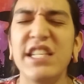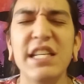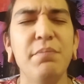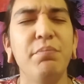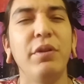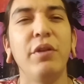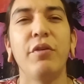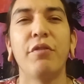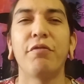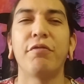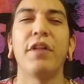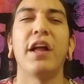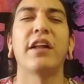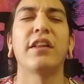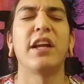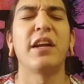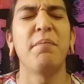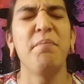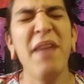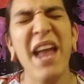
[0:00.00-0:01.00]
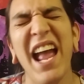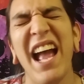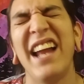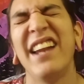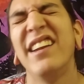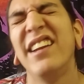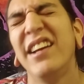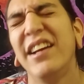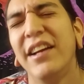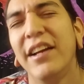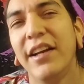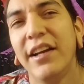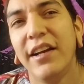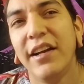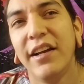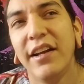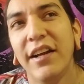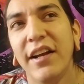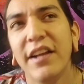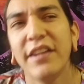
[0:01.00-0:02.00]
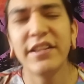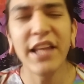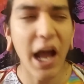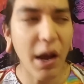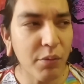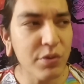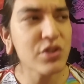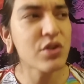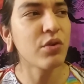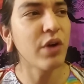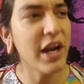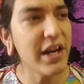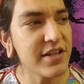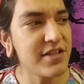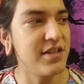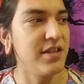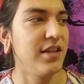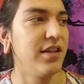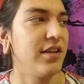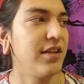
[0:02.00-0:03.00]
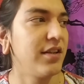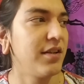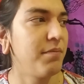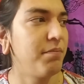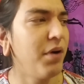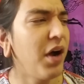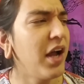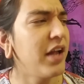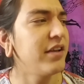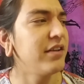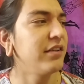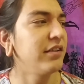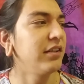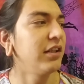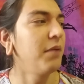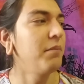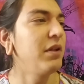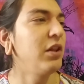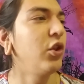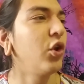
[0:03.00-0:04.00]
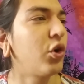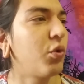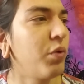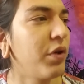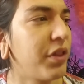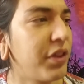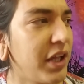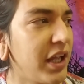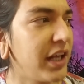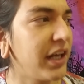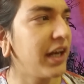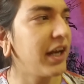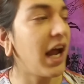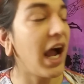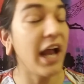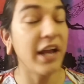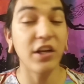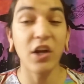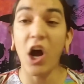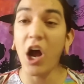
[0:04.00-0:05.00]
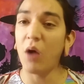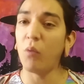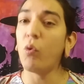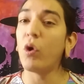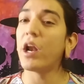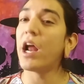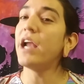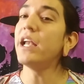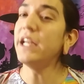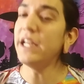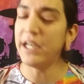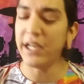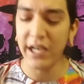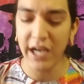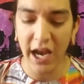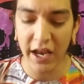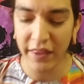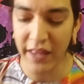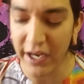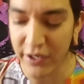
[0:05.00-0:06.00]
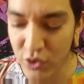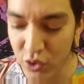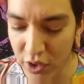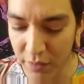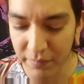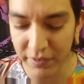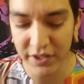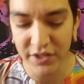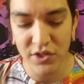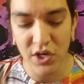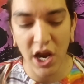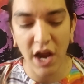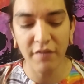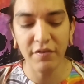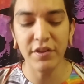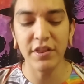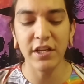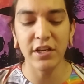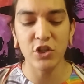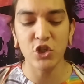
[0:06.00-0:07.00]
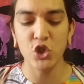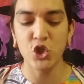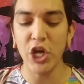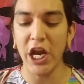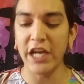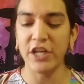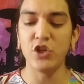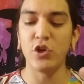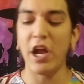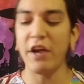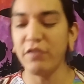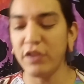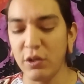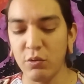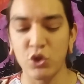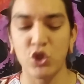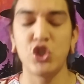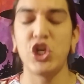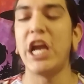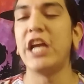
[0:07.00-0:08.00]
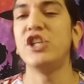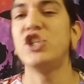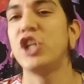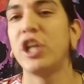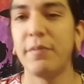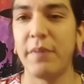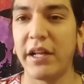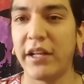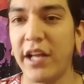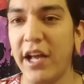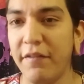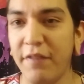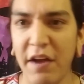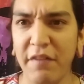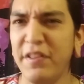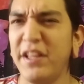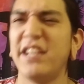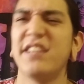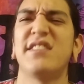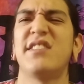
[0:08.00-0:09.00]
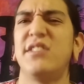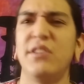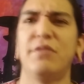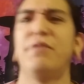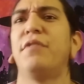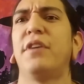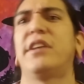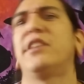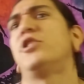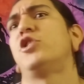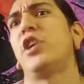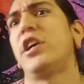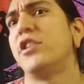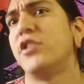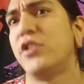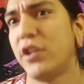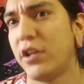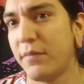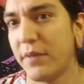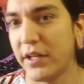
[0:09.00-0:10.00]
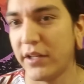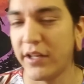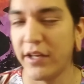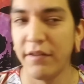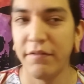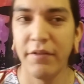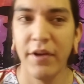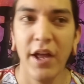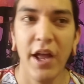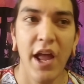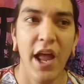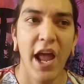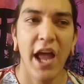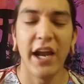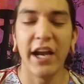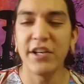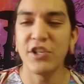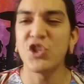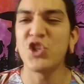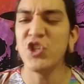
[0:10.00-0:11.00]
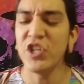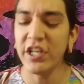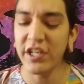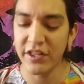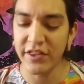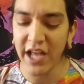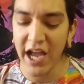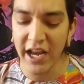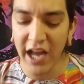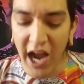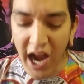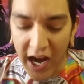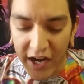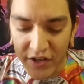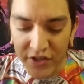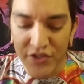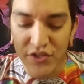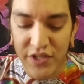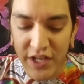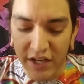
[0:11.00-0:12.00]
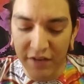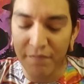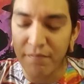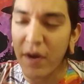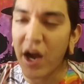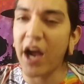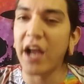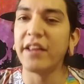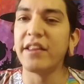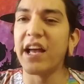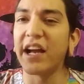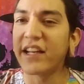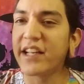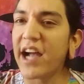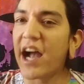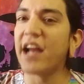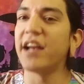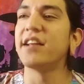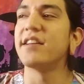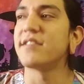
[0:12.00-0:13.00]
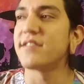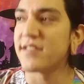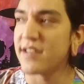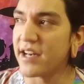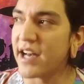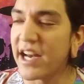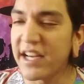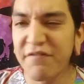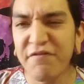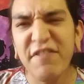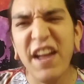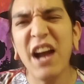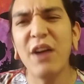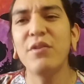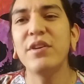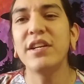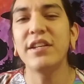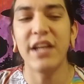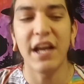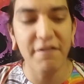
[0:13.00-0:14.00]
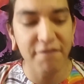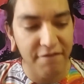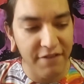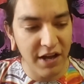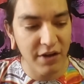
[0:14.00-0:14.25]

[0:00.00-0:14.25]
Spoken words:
deeply reflect, like, man, that was crazy, but let me look within, and I got what I needed out of that trip, because everything was changing in my life. Everything is still fucking changing in my life, and I just needed that higher state of mind, that guidance, and I found it. I